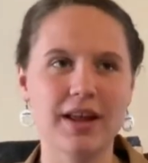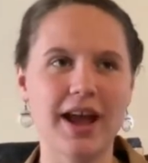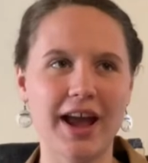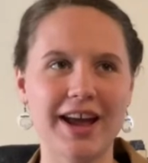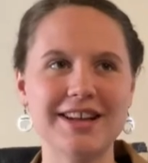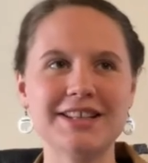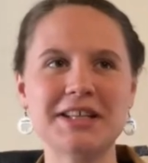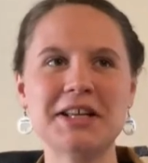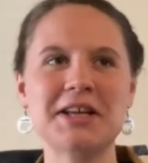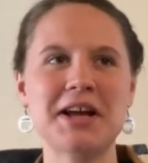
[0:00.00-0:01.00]
And
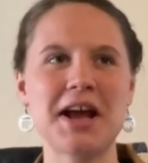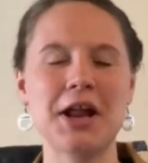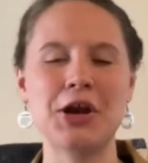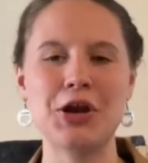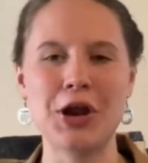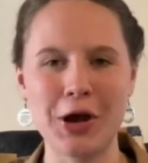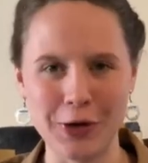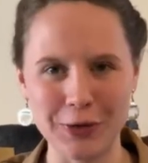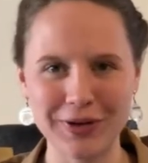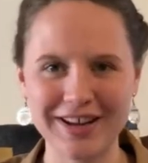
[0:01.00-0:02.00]

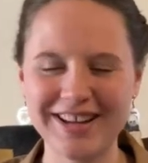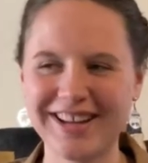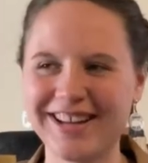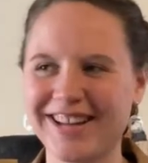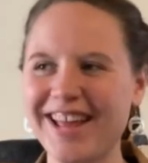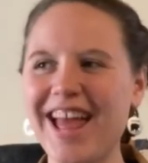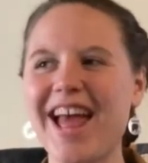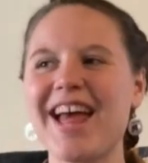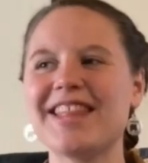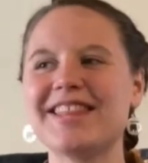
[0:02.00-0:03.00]
no.
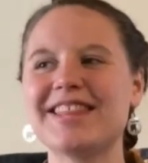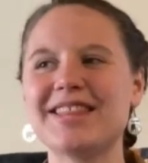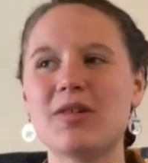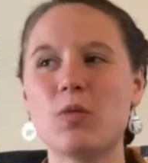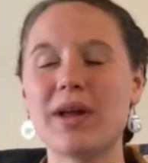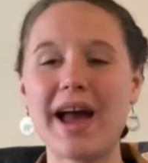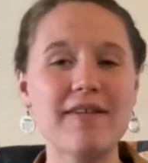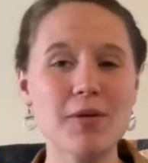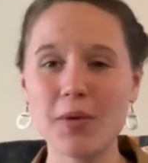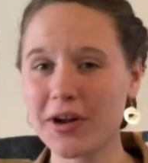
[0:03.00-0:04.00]
We
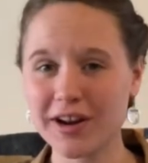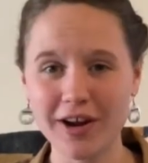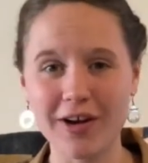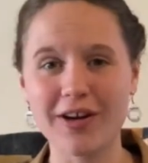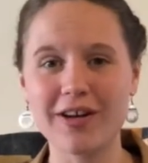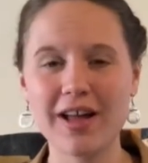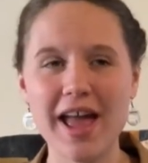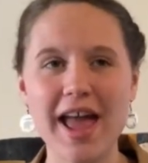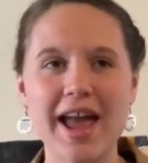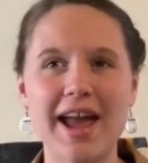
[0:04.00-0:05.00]
have a boy and a girl,
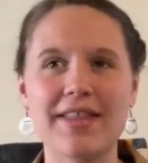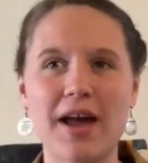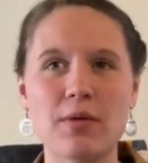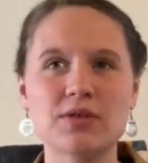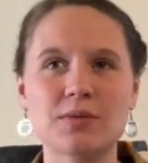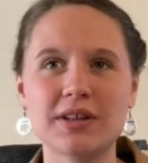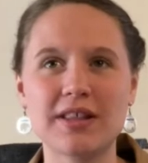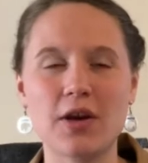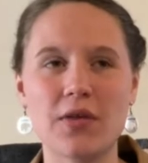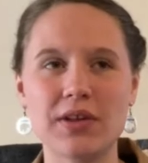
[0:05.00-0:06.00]
and that was really
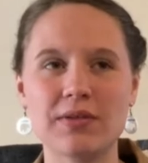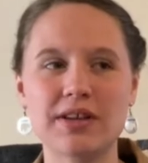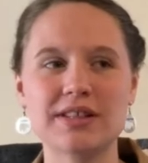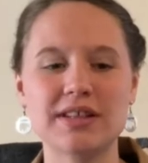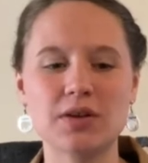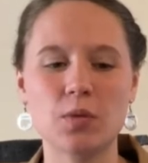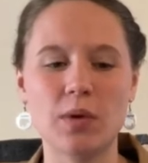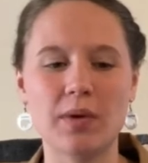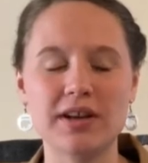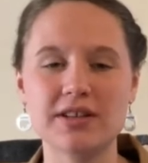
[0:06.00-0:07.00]
the only reason
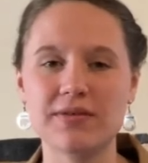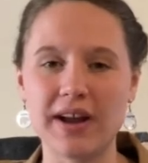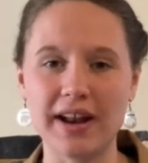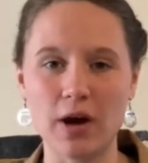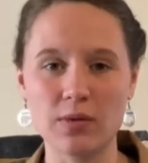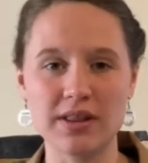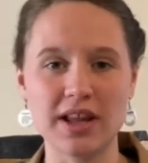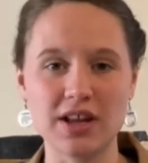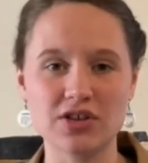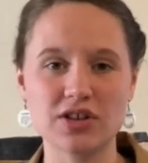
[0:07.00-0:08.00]
we wanted to find out with
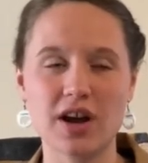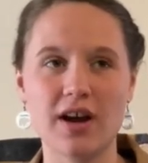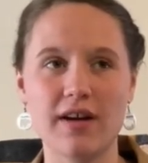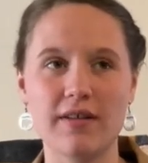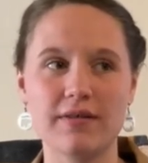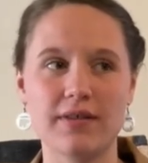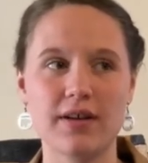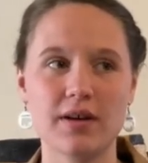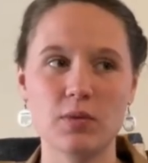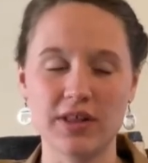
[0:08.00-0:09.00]
each of,
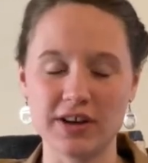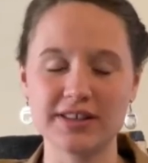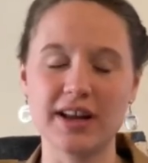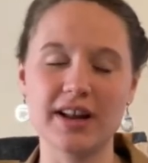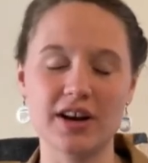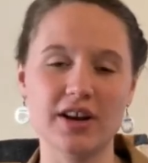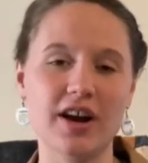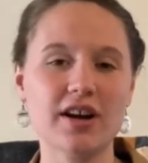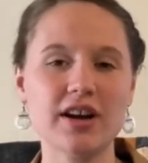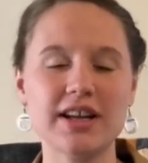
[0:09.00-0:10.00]
with our son and our
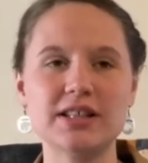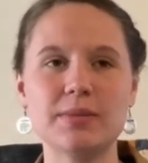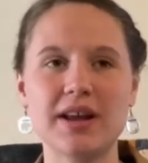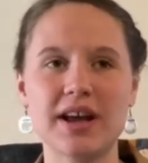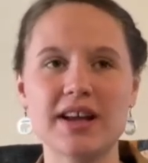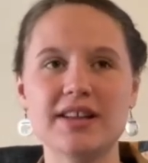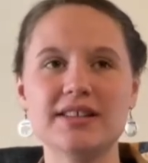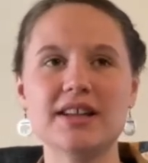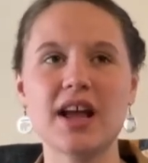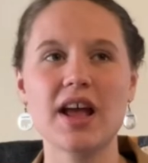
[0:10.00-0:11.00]
daughter, is
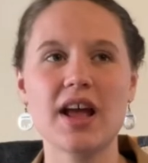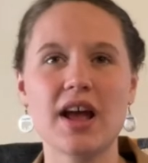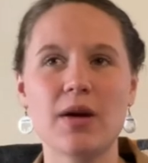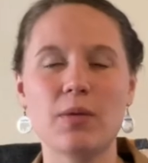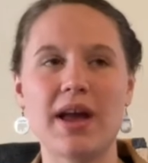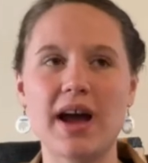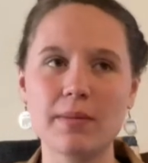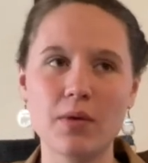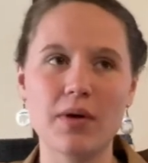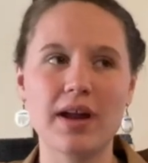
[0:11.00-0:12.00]
because we had
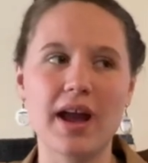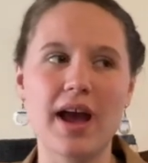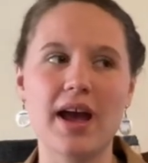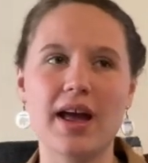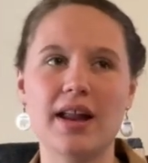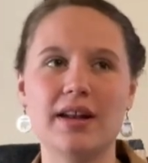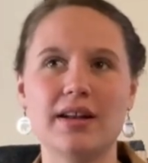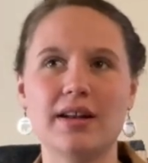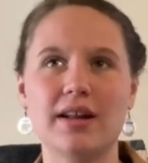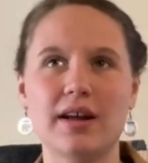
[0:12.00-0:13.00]
a boy
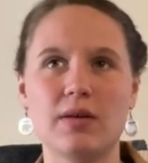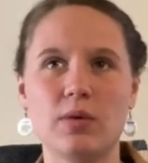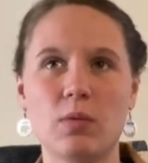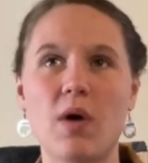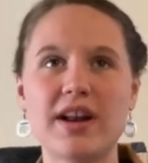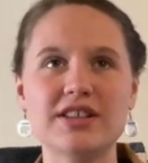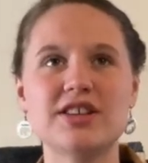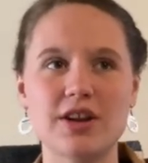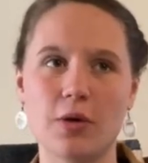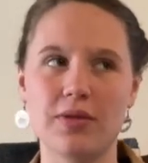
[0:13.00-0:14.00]
and we wanted
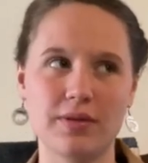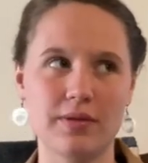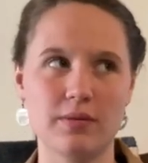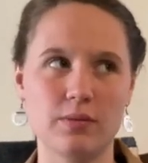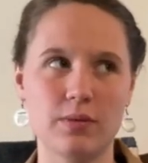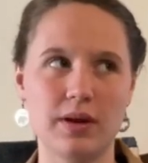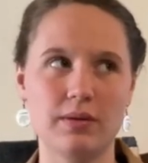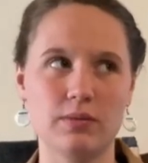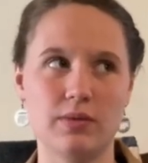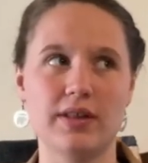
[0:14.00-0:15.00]
to know,
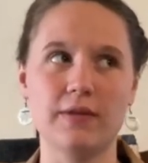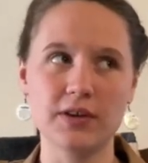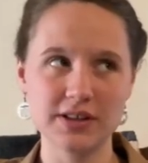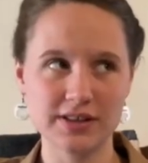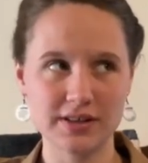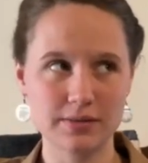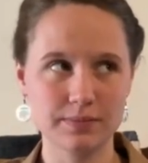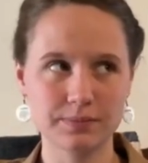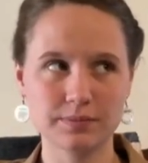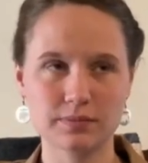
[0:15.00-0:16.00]
we, with our first
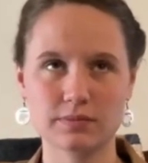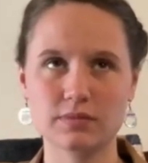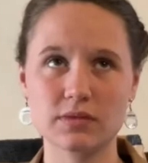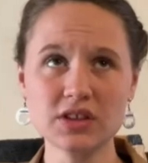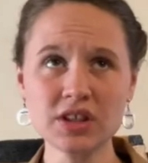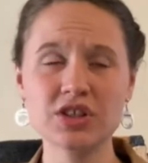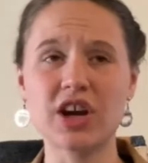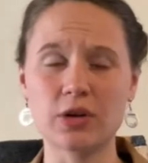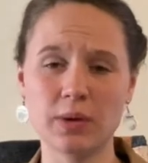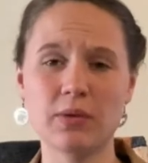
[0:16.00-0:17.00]

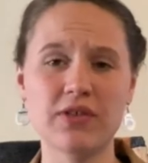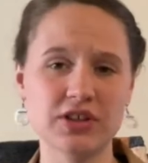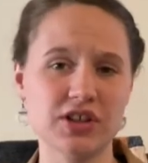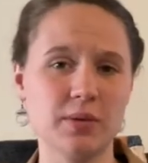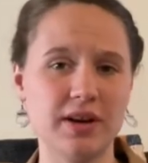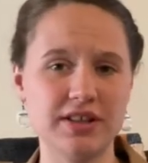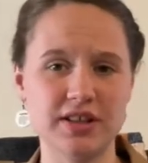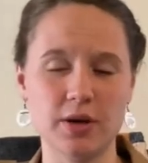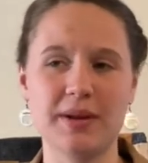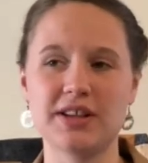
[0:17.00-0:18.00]
child, we for sure wanted
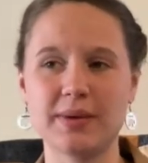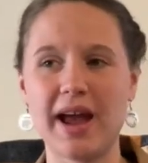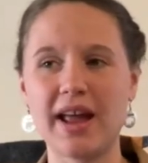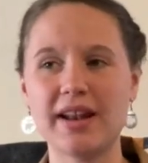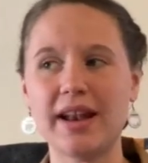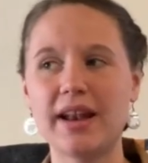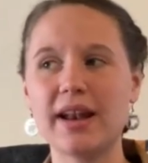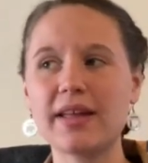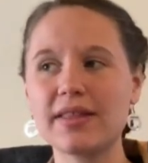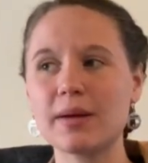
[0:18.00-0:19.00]
to know because we had
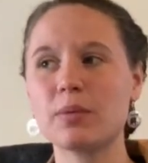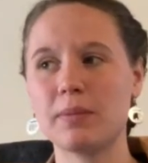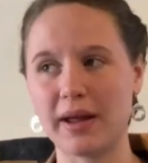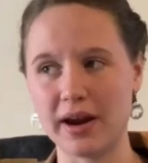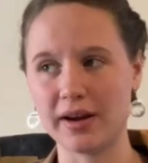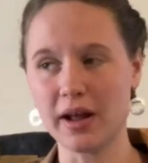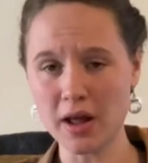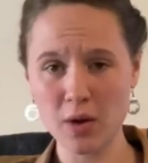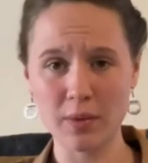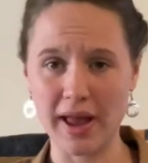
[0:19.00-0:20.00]
nothing prepared.
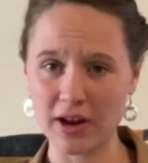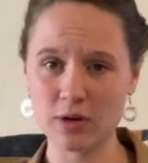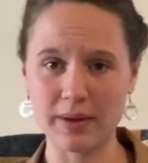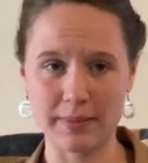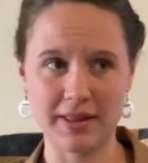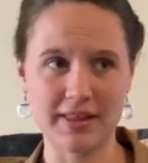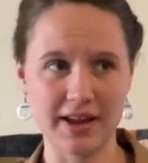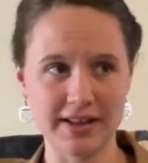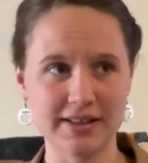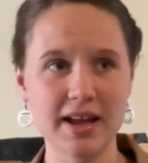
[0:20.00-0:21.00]
We had no baby
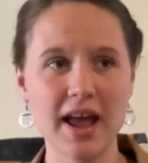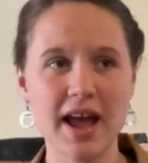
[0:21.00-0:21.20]
things.